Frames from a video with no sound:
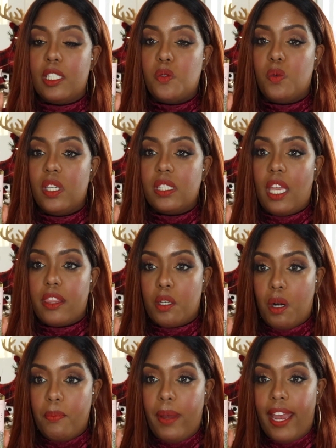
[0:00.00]
This was a
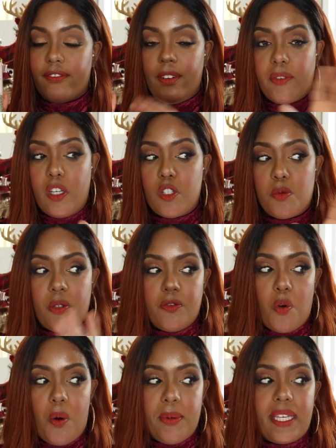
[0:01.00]
throwback from years
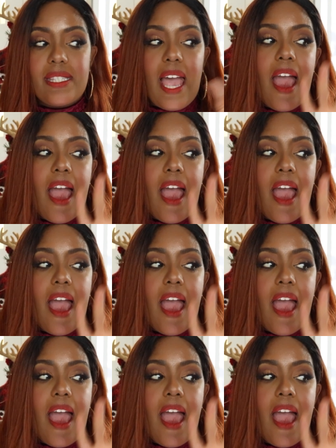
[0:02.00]
before because